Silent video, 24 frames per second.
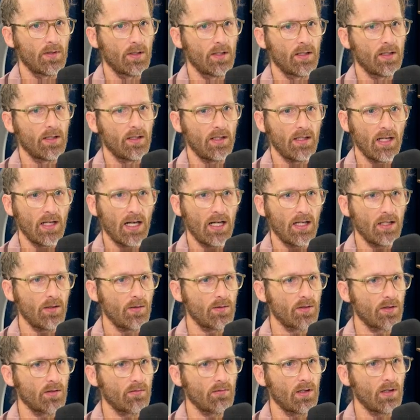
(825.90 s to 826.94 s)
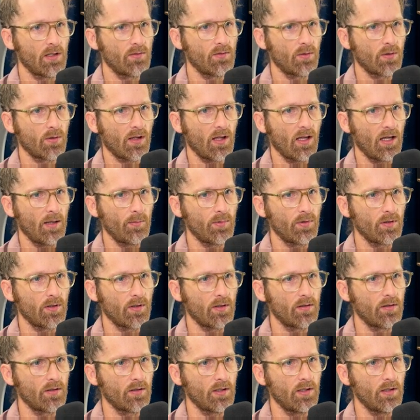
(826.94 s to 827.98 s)
not using the right
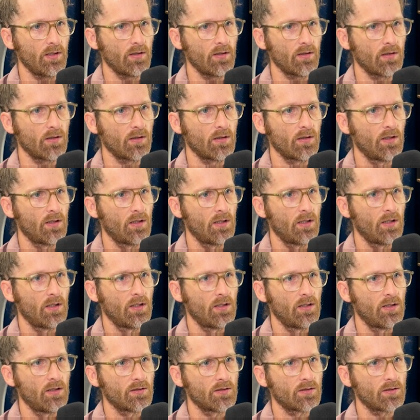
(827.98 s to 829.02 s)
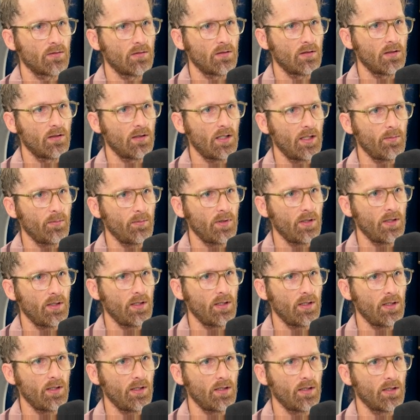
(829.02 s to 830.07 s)
vocabulary here. So let
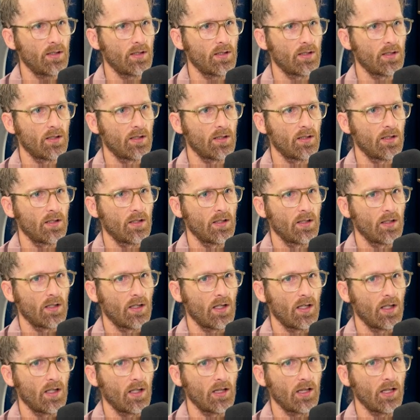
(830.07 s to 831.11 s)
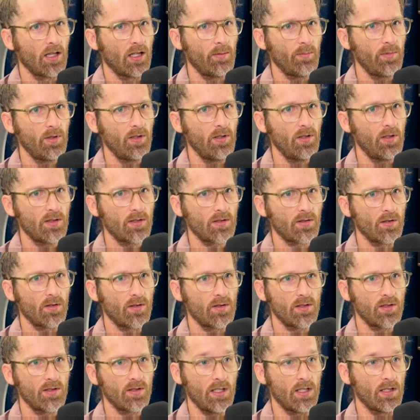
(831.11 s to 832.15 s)
me search
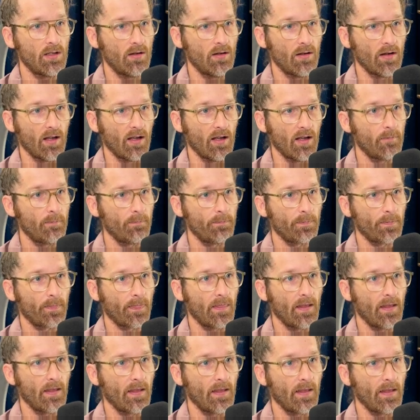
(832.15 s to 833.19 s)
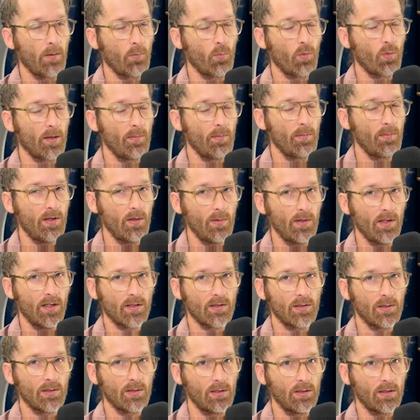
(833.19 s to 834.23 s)
the internet, and what I'm doing is
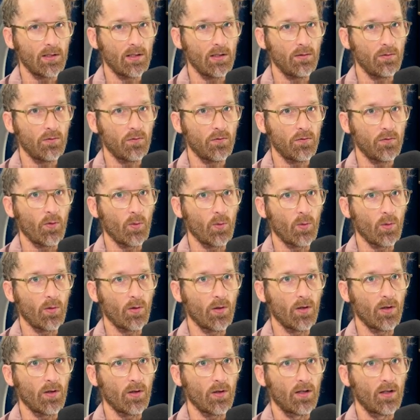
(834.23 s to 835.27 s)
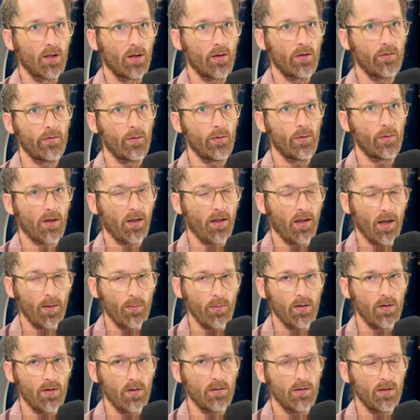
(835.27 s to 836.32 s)
looking for the
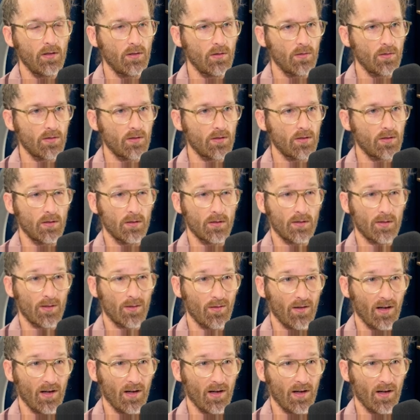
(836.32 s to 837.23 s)
vocabulary used to describe